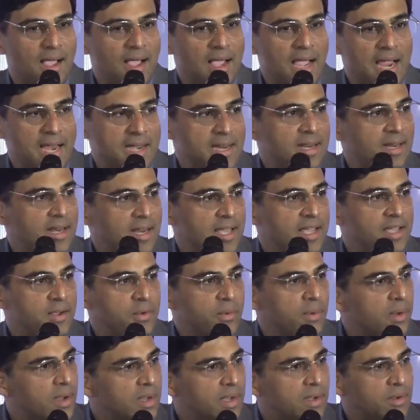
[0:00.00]

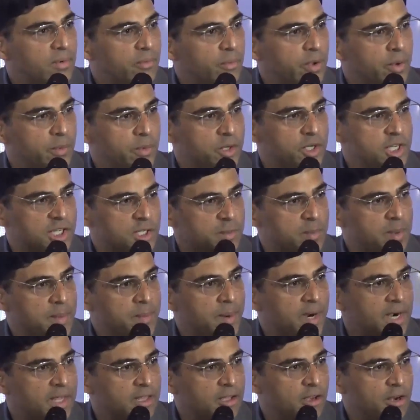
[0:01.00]
ideally we would just be
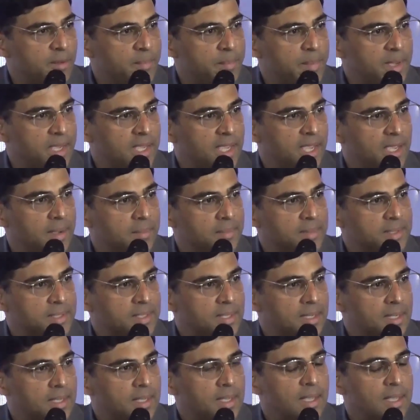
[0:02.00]
part of the Olympic Games.